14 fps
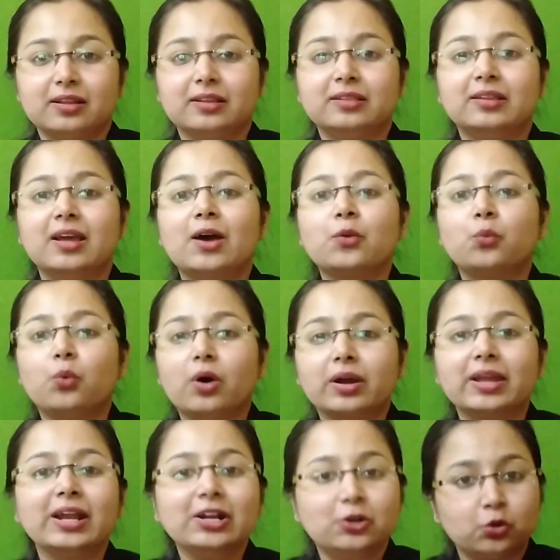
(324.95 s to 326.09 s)
they are
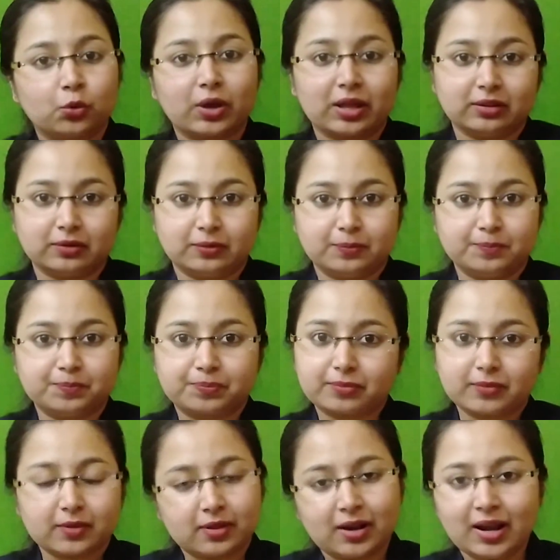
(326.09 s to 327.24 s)
working together,
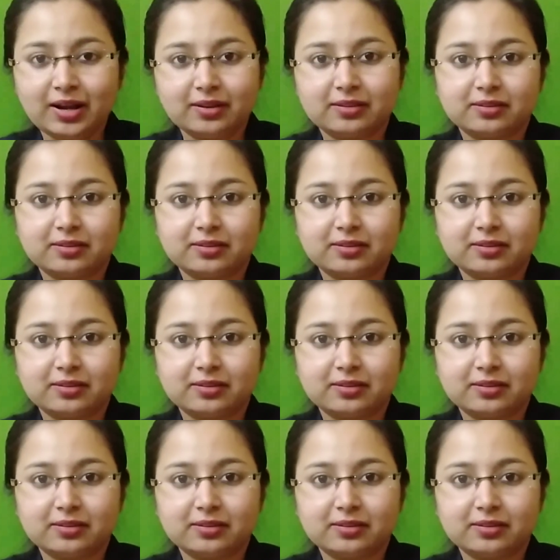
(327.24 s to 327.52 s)
right?